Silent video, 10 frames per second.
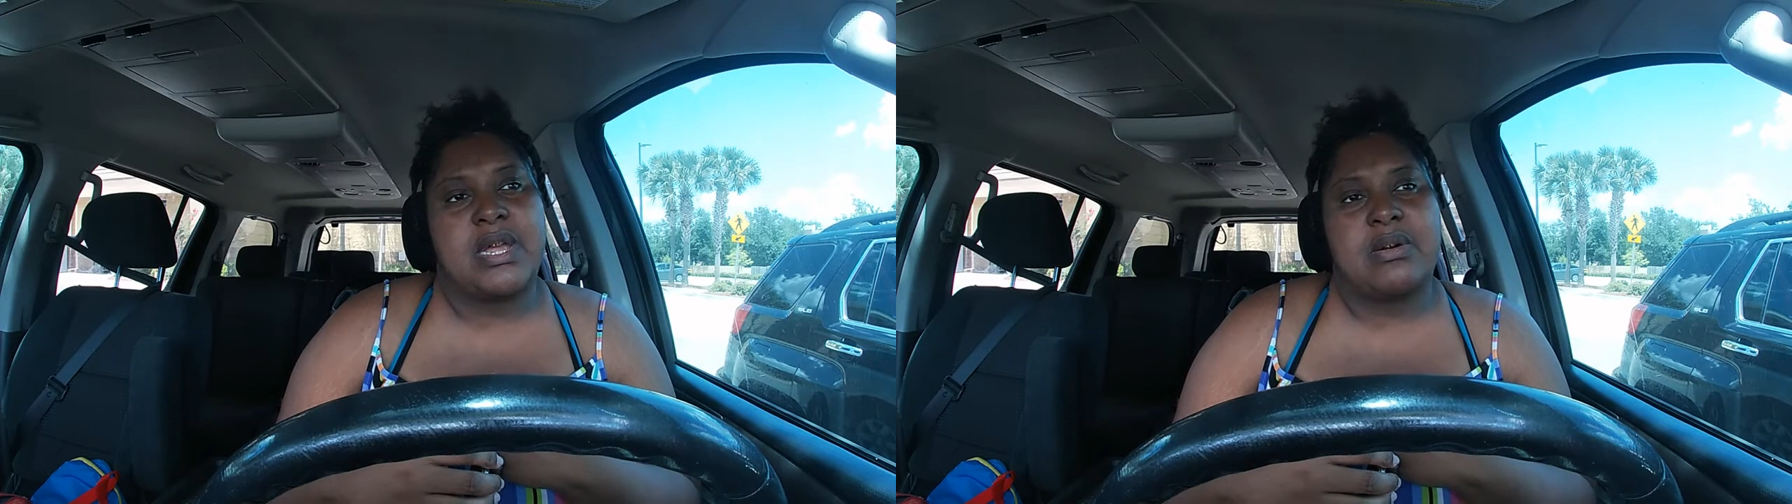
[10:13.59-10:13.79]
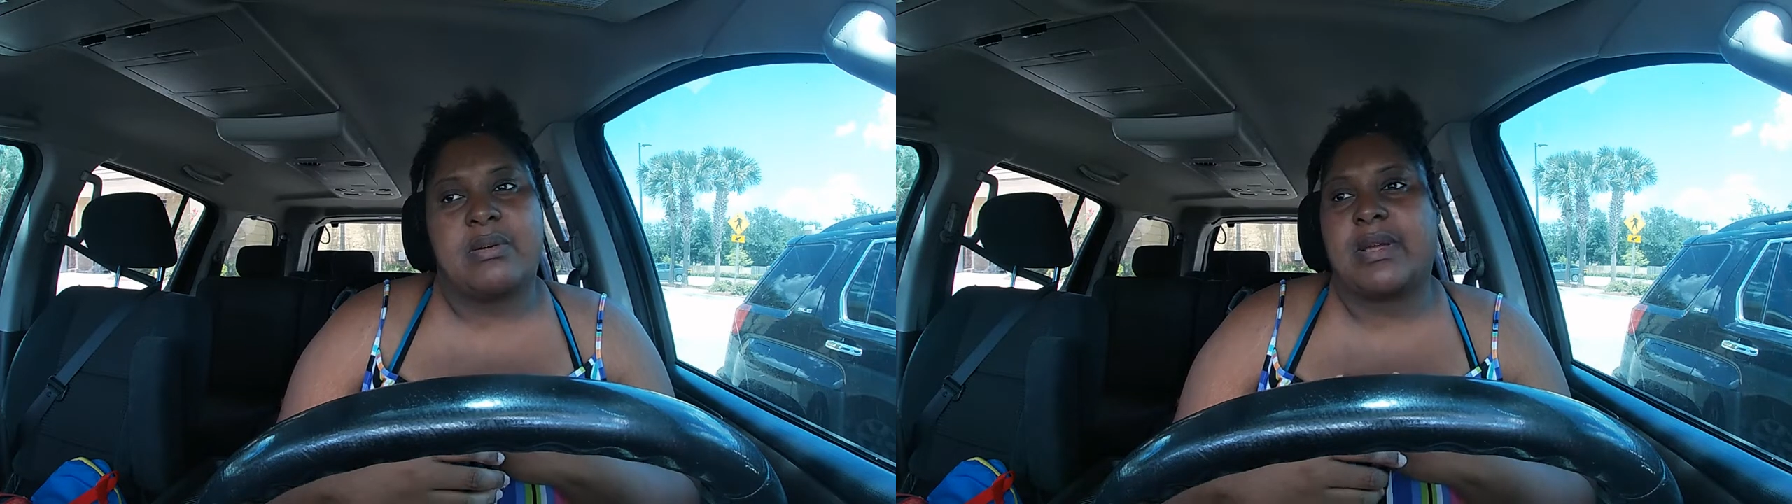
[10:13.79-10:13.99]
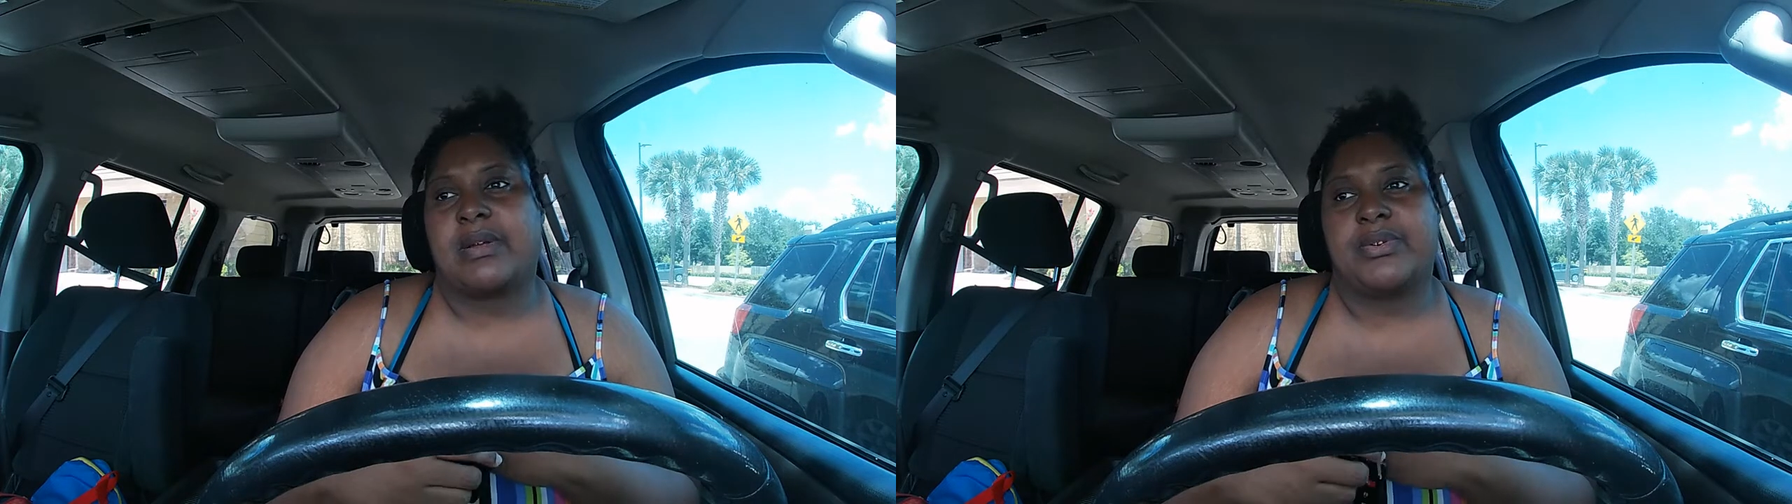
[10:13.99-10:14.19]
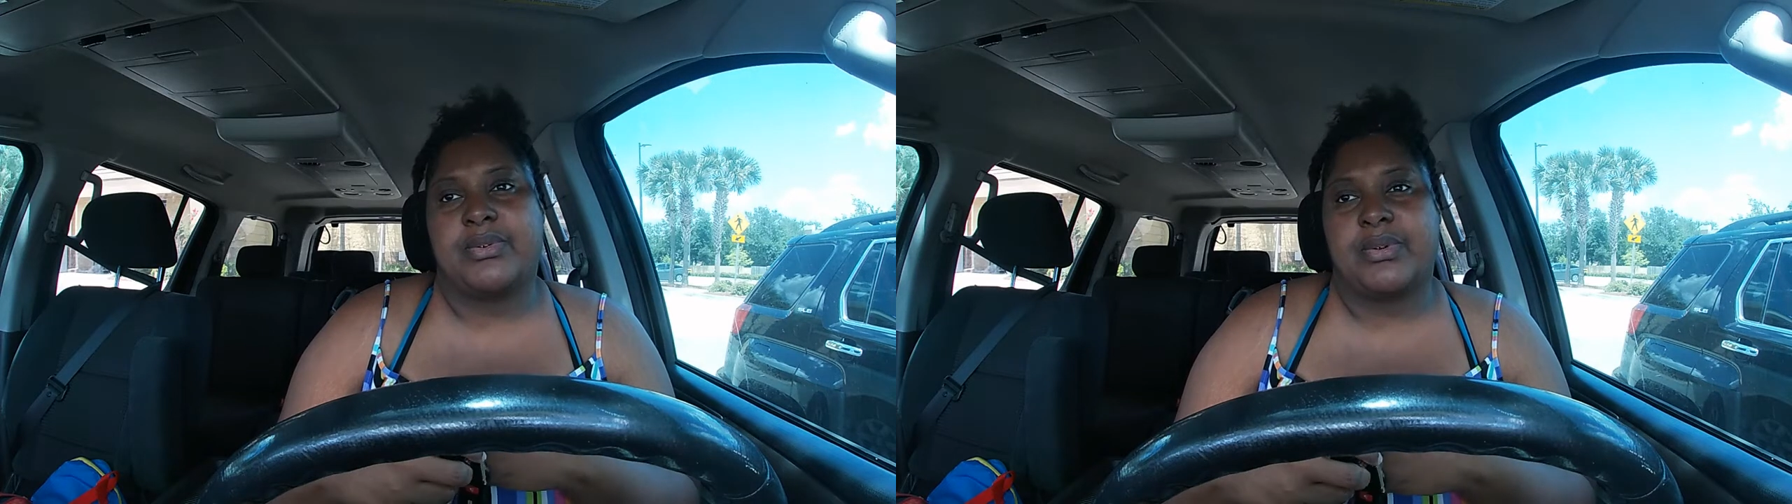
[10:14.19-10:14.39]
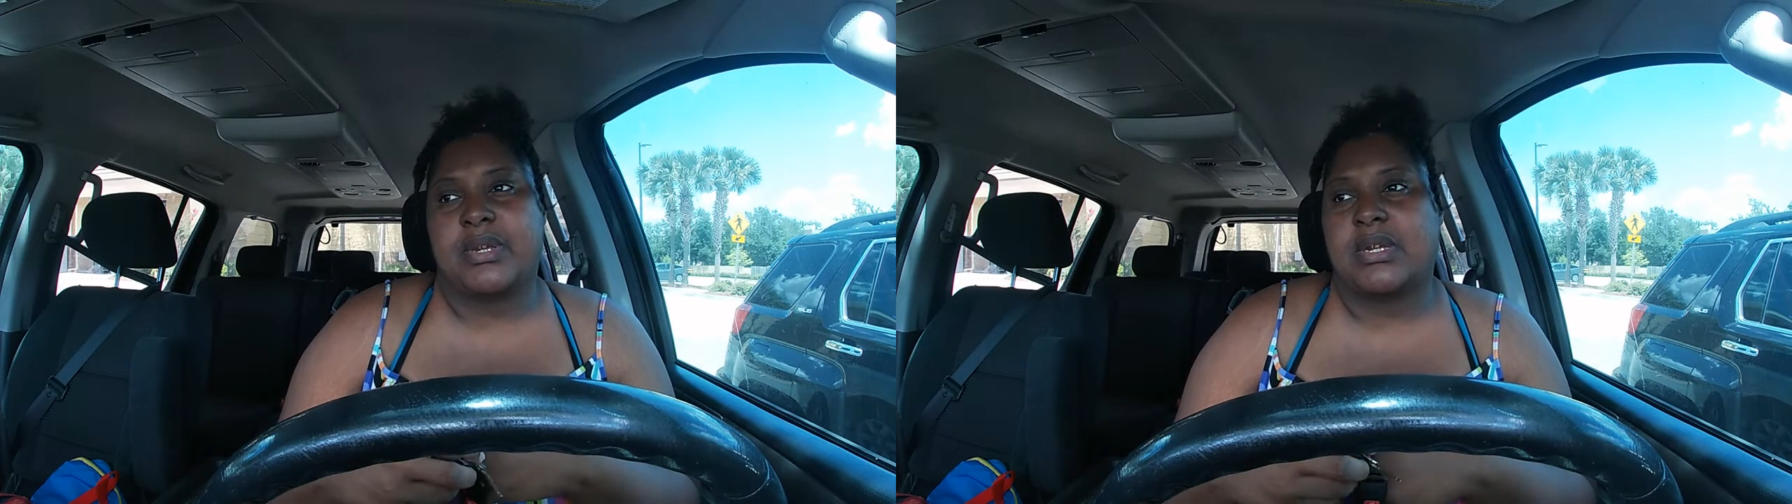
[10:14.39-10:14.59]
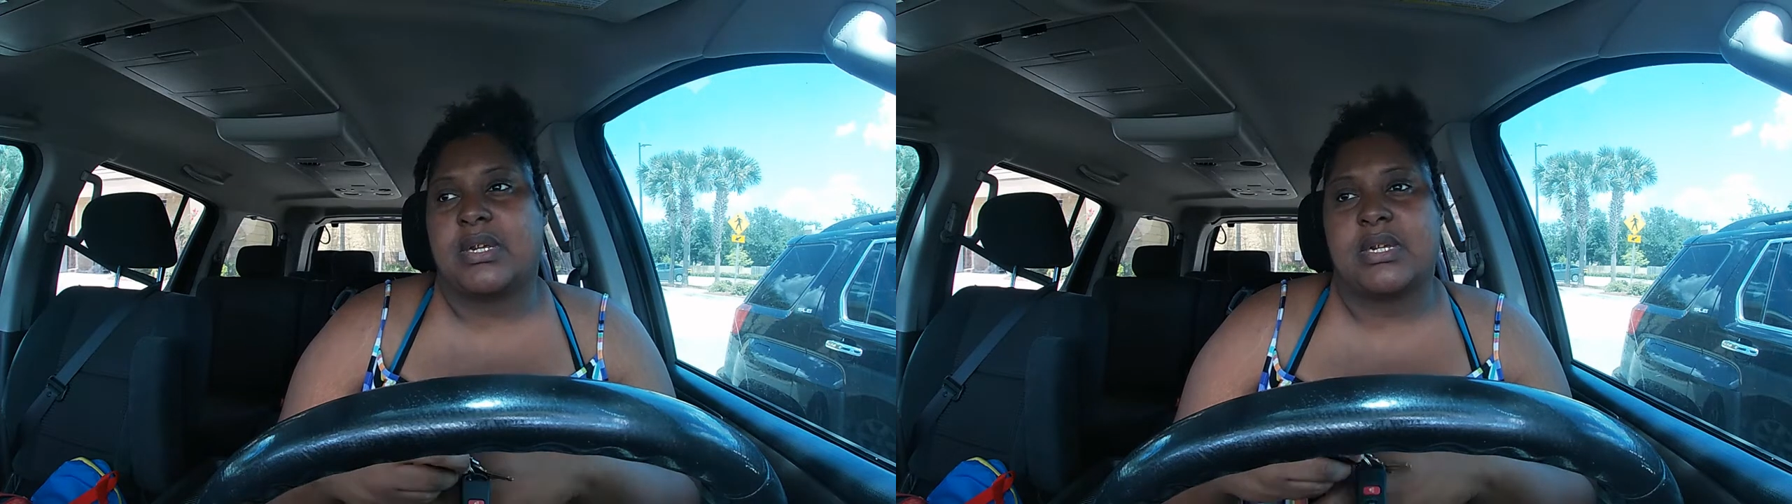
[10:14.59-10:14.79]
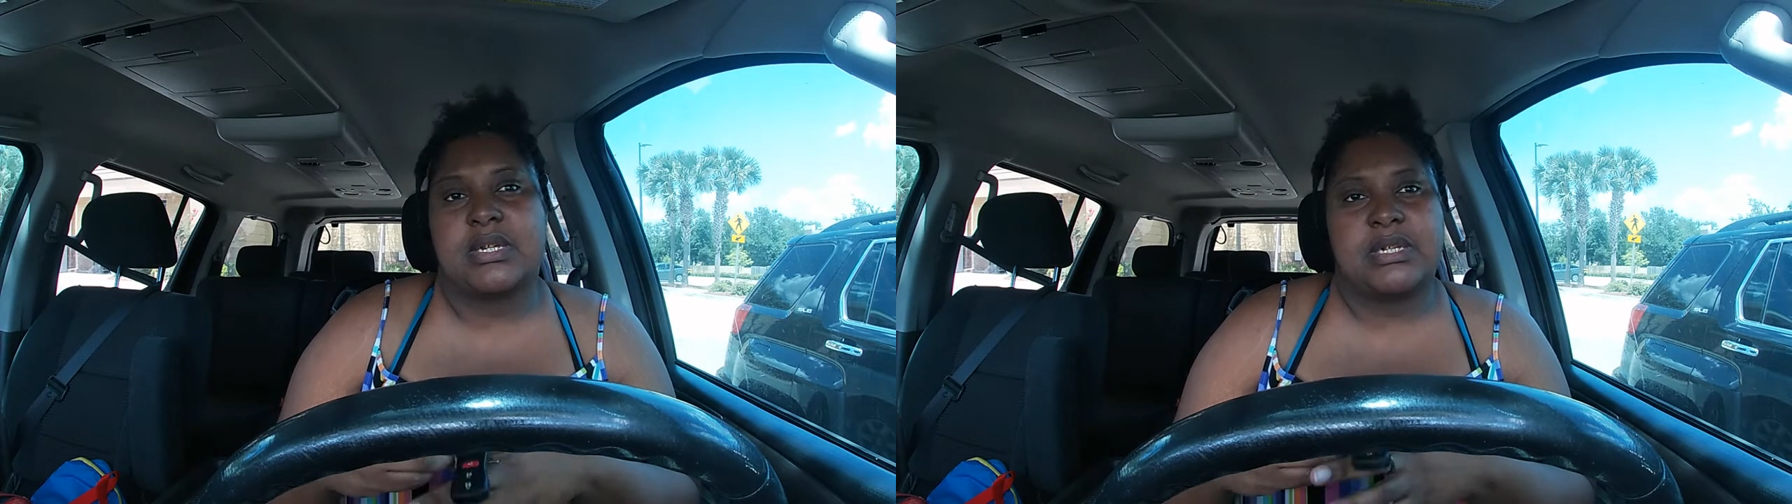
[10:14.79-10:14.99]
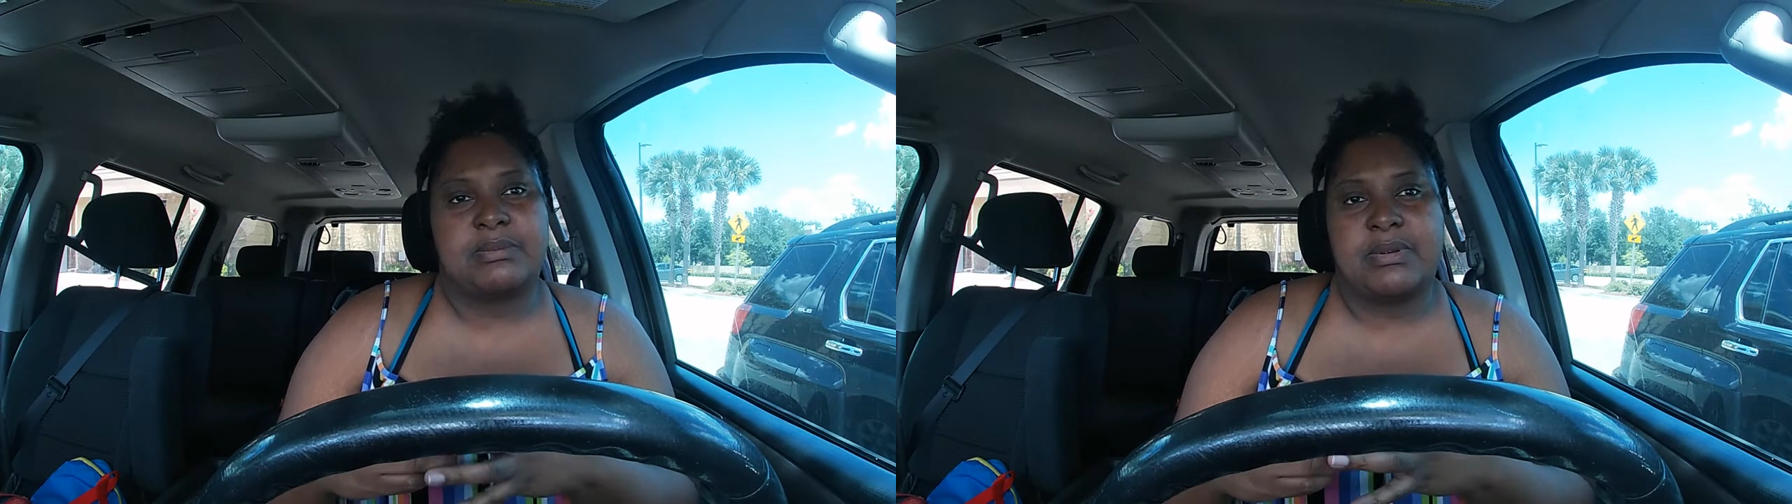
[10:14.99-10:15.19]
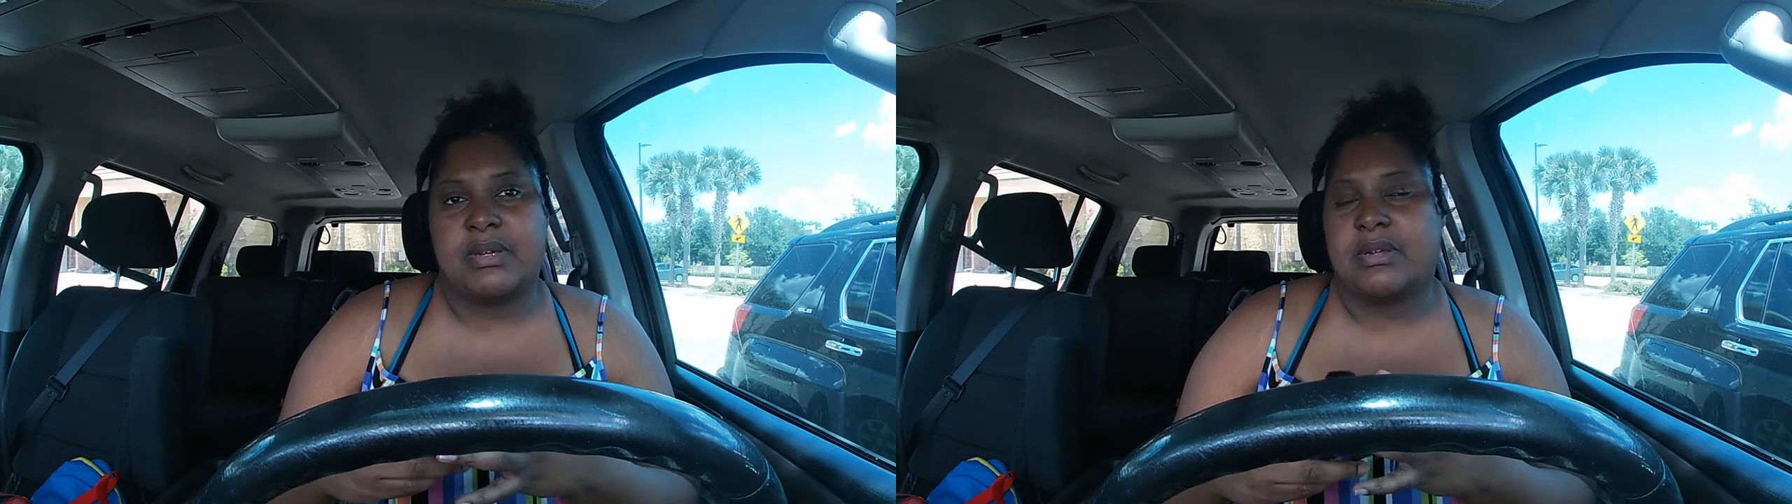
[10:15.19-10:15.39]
No, I'm not going to do it because